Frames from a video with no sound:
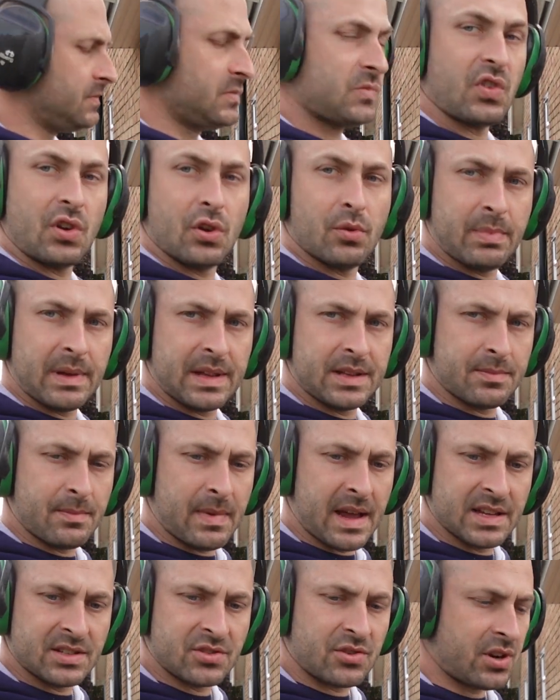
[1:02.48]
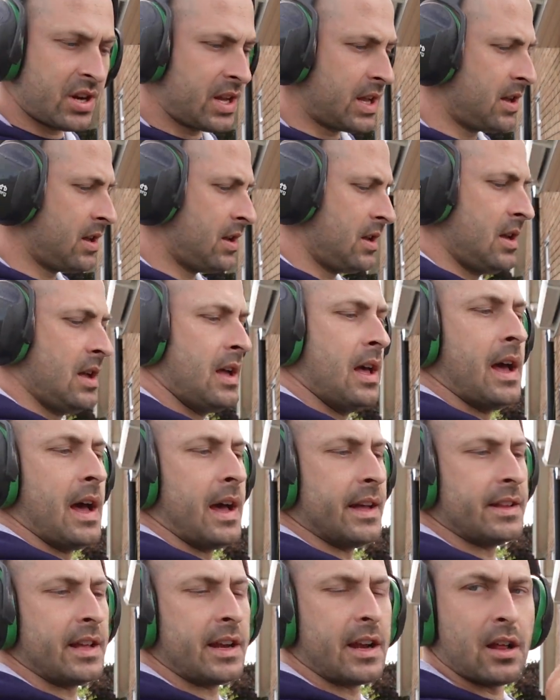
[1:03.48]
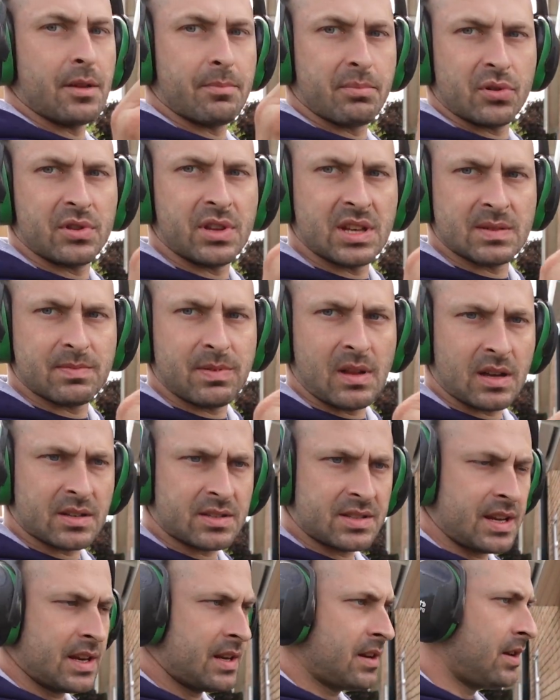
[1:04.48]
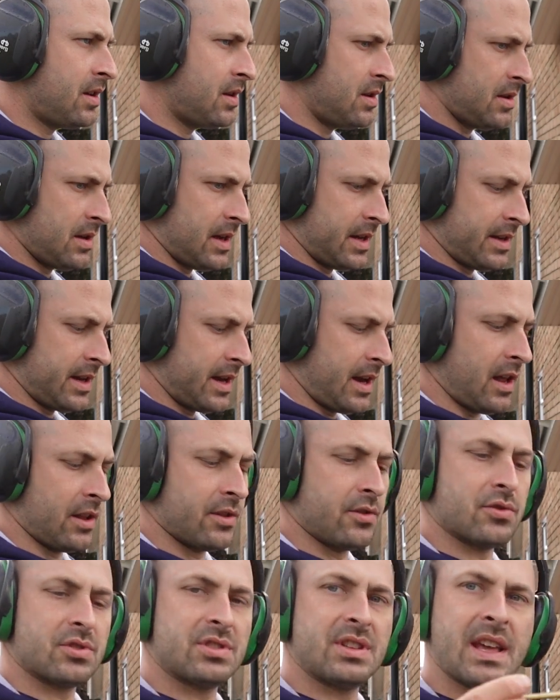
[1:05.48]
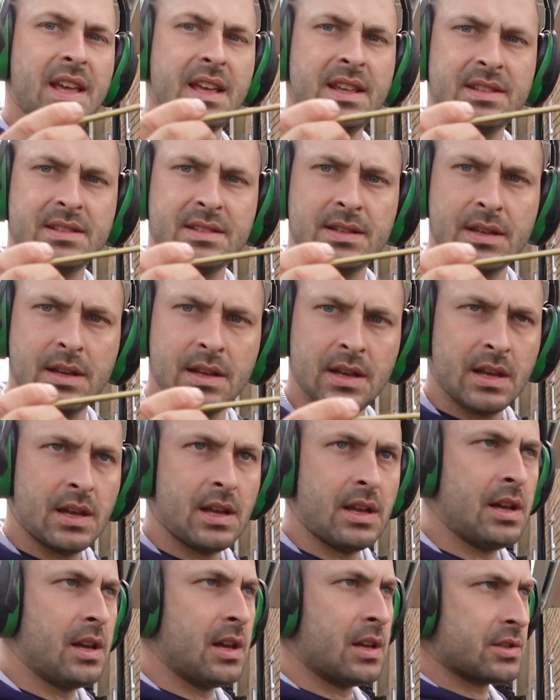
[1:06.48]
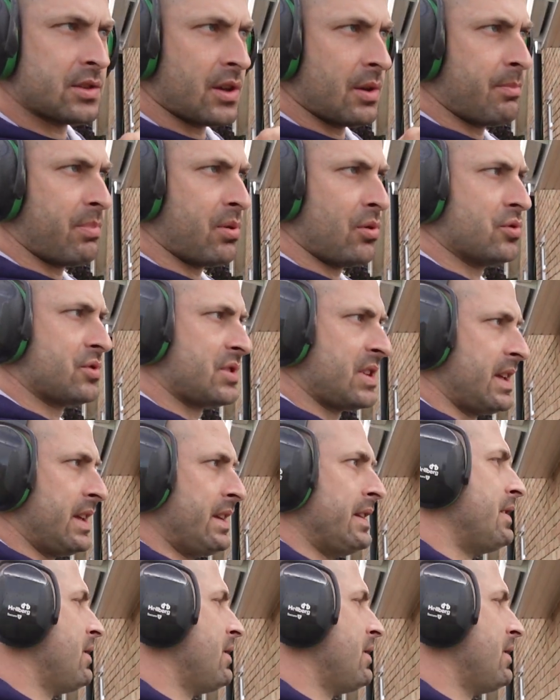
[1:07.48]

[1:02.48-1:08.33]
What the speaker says: drill bit masonry, and then I'll put these plugs in, and then I'll use these so it pulls it in